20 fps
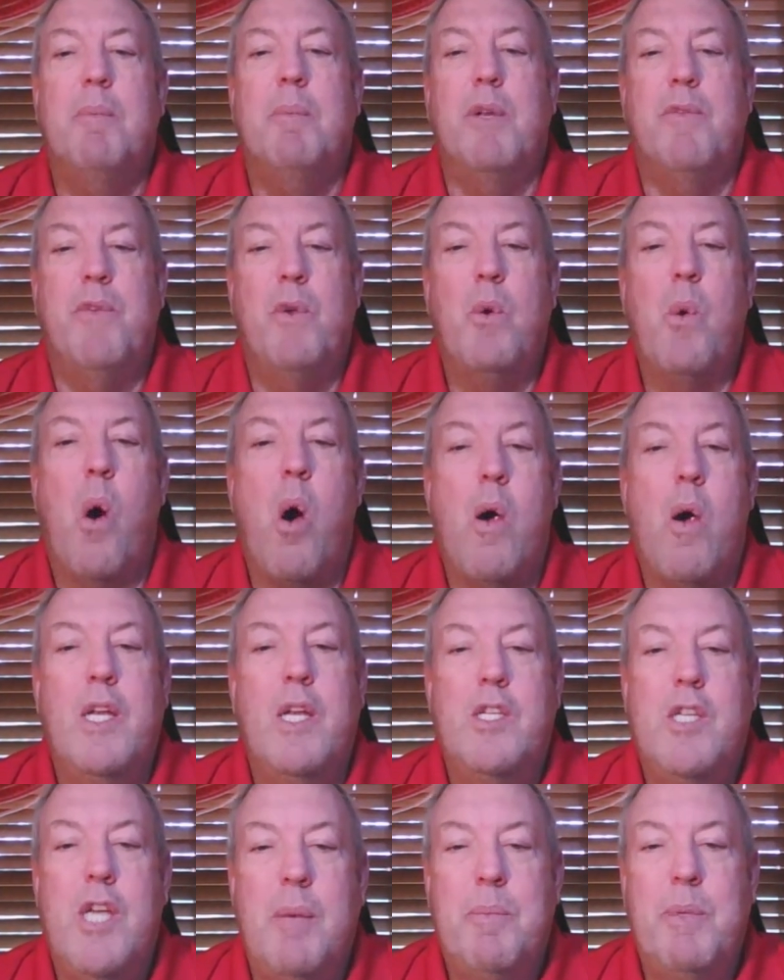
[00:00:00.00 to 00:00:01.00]
But if you are
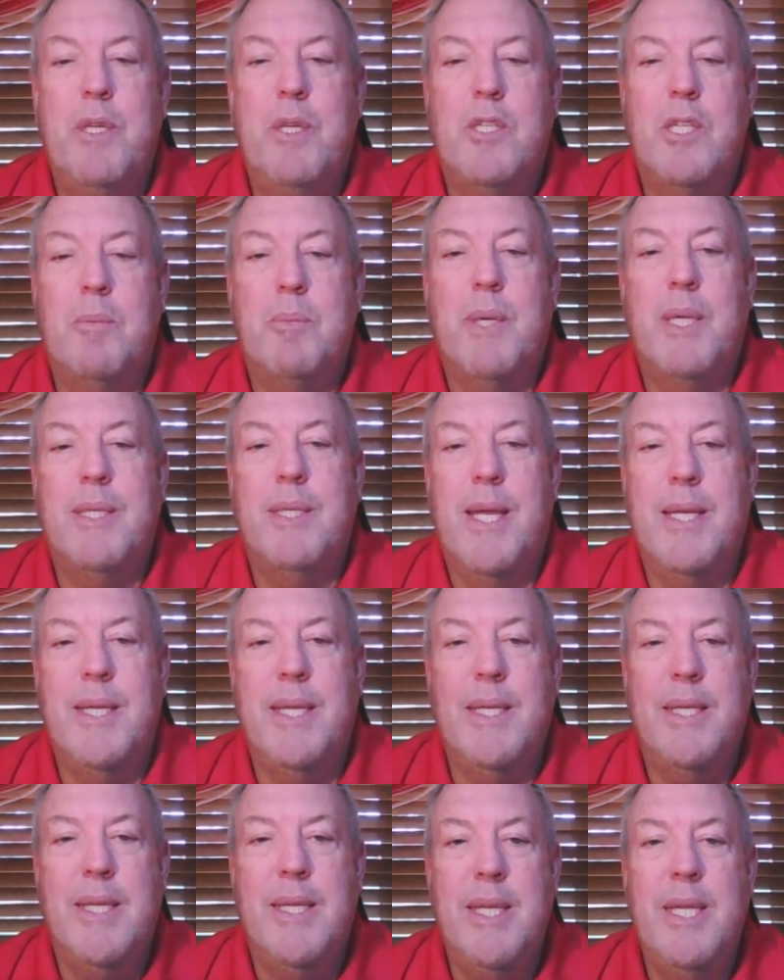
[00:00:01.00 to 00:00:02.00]
a championship
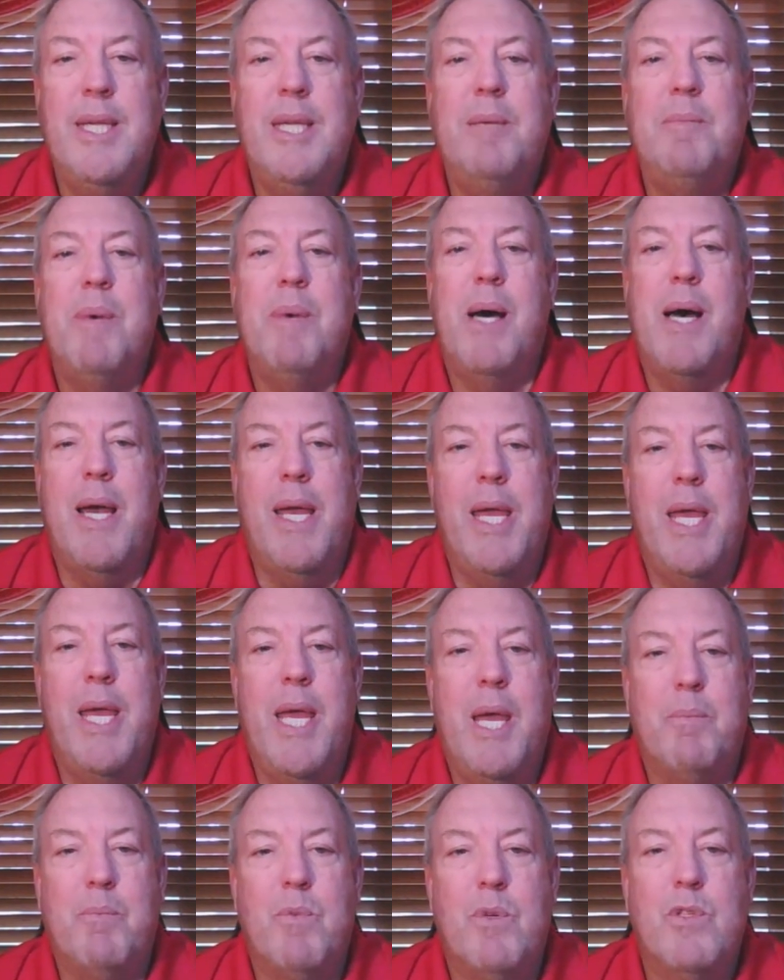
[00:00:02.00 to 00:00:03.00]
contending team, I
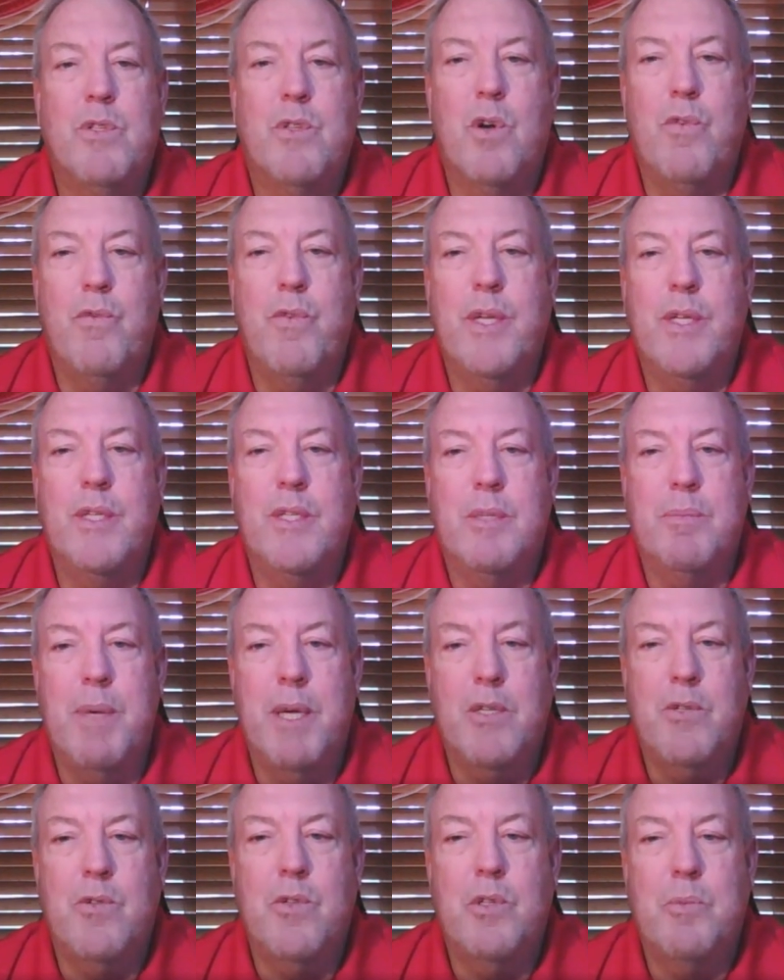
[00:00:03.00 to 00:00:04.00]
am reserving some
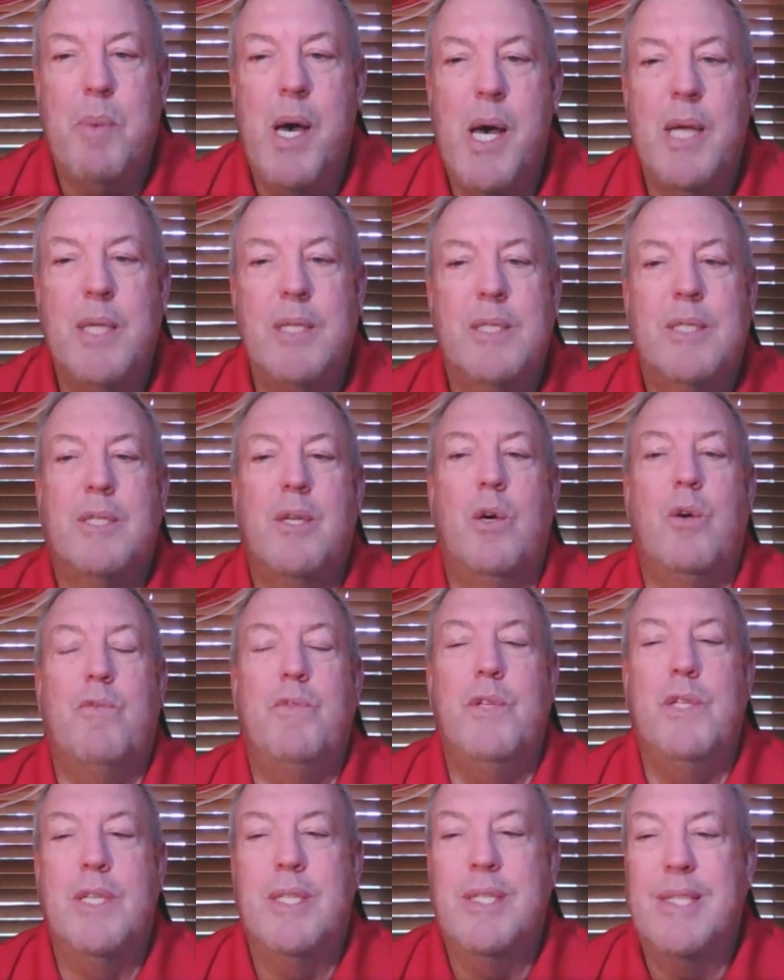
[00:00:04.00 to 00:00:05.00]
extra spots. So
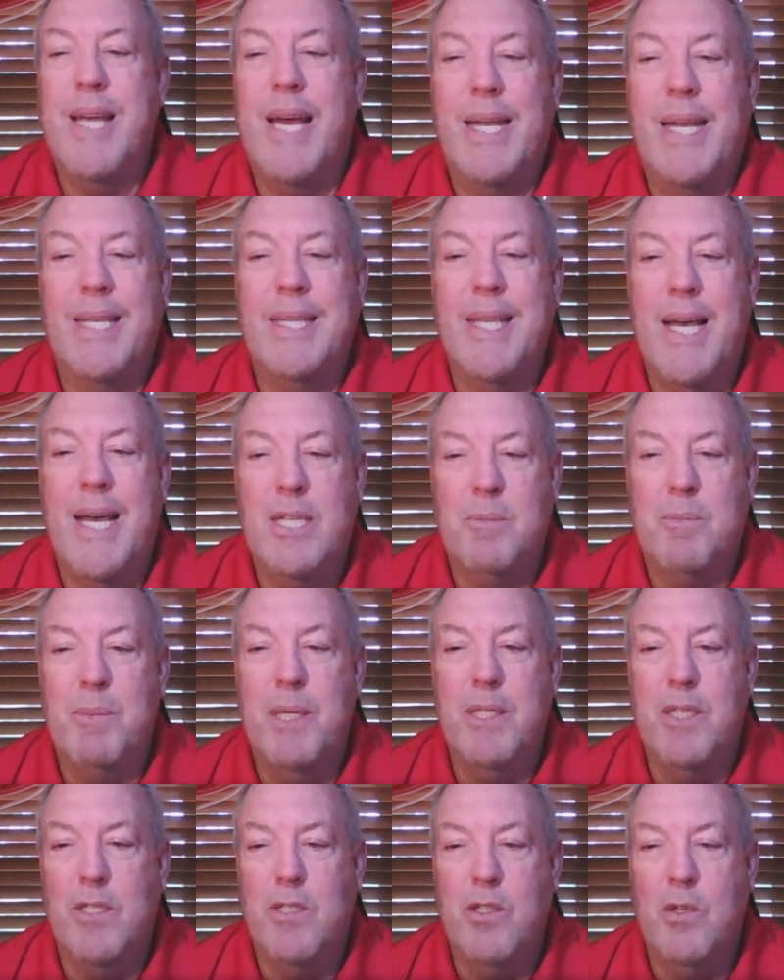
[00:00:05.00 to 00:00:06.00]
if you decide at the last
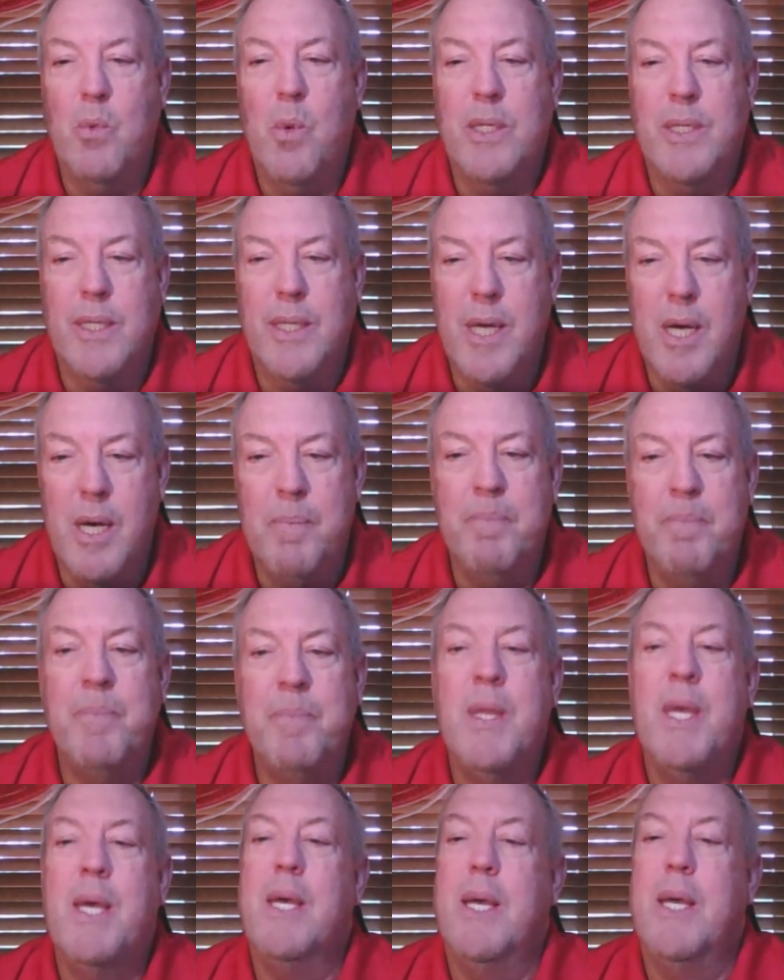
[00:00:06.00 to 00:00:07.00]
minute that you want to
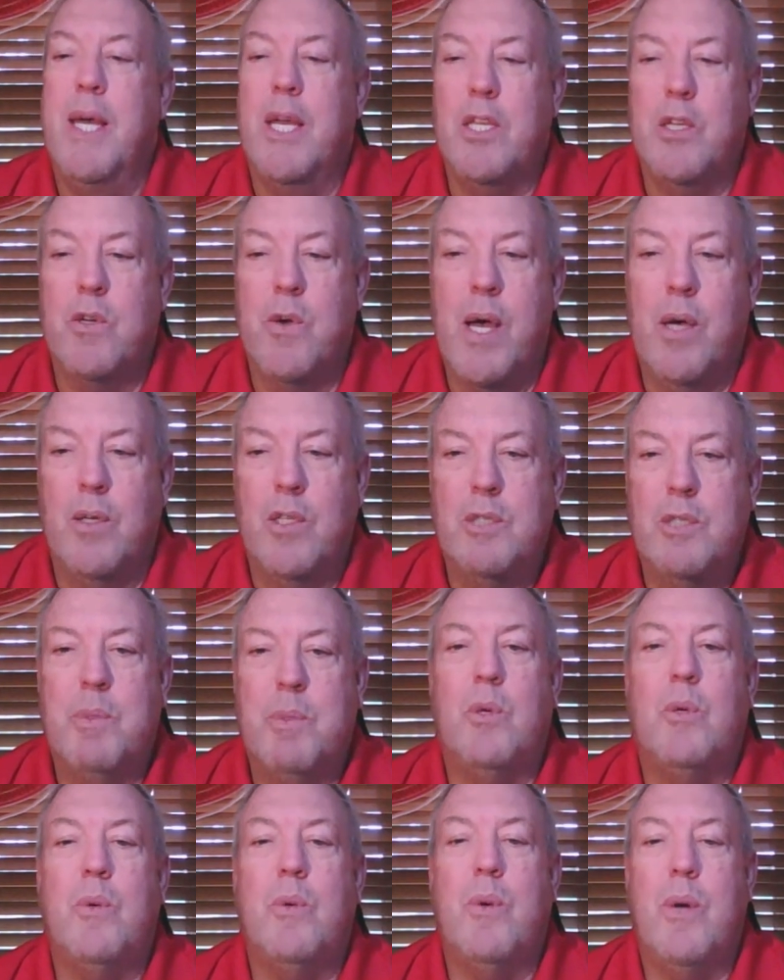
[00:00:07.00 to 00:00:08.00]
come, and you're
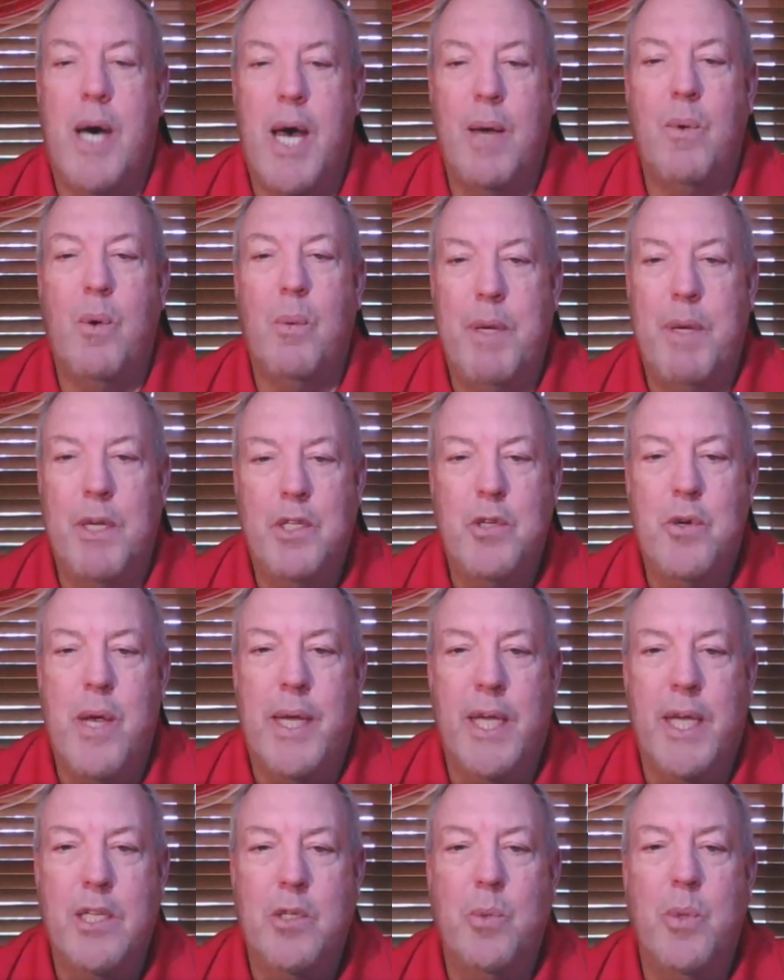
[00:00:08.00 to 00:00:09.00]
eligible, I will make sure
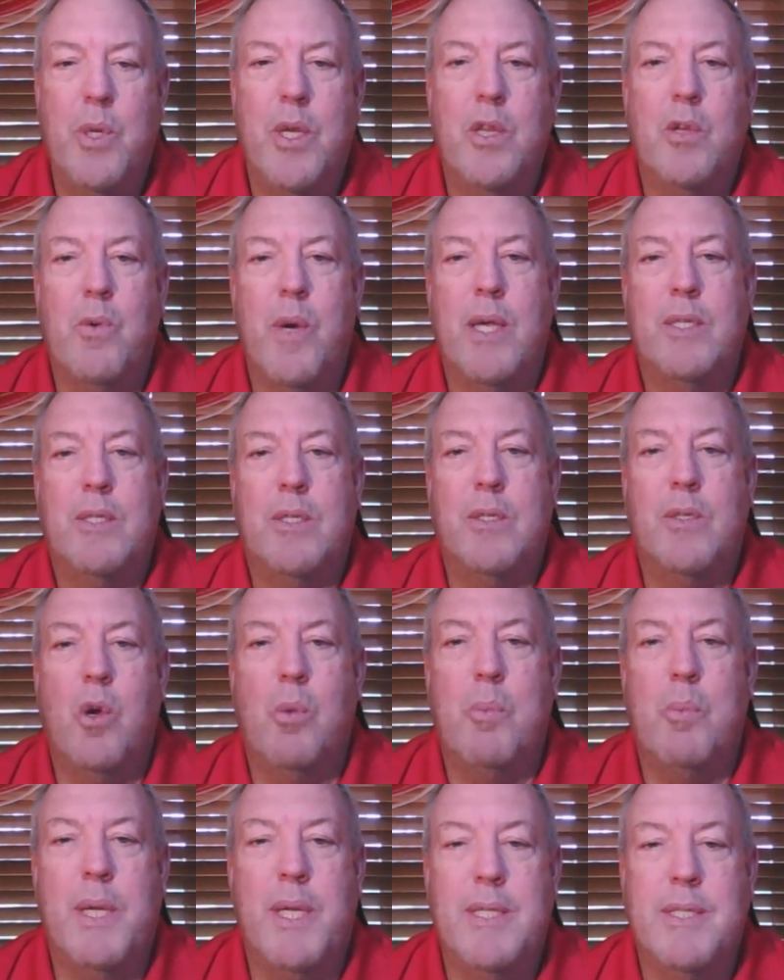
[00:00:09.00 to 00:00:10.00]
I get you into the race so
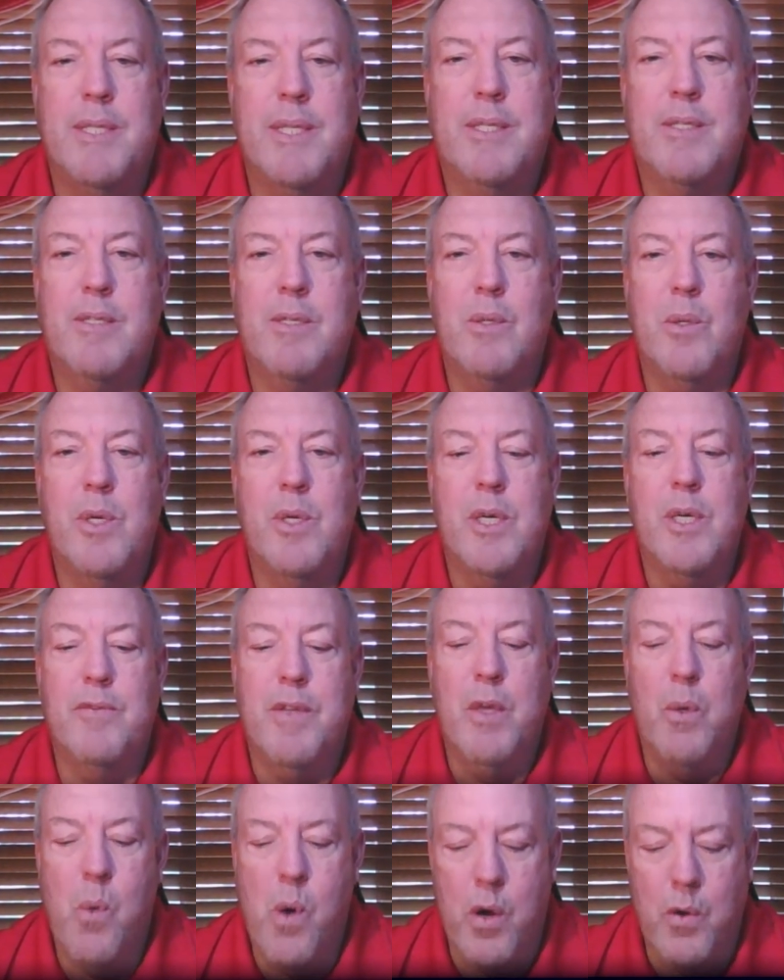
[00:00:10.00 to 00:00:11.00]
nobody is excluded
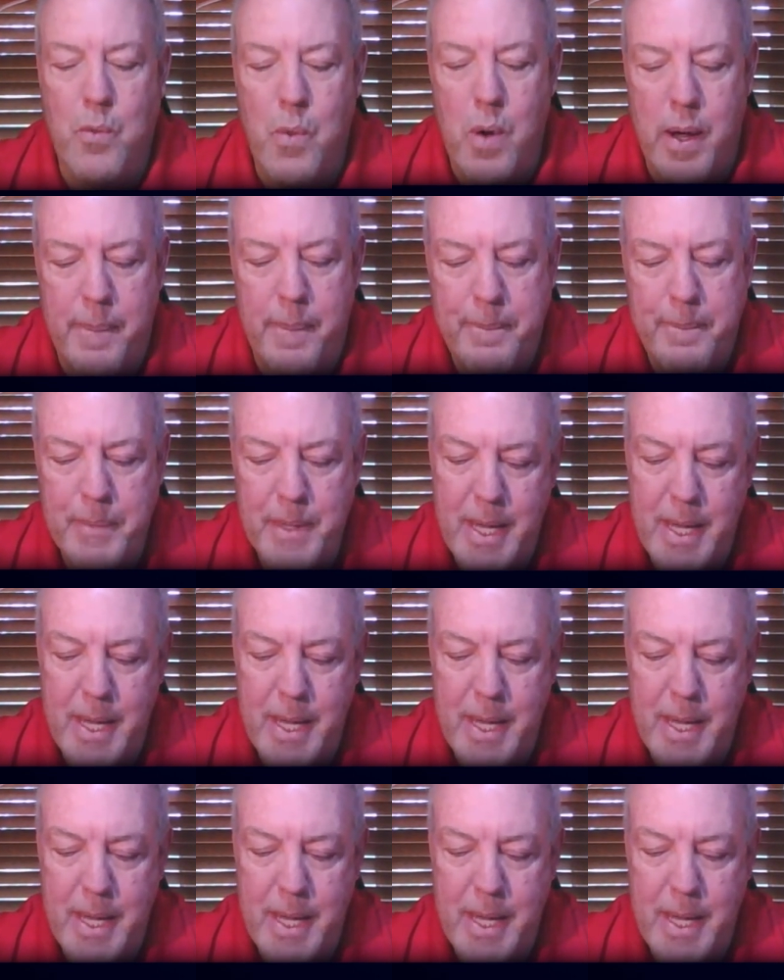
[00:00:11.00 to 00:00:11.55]
if they want to run.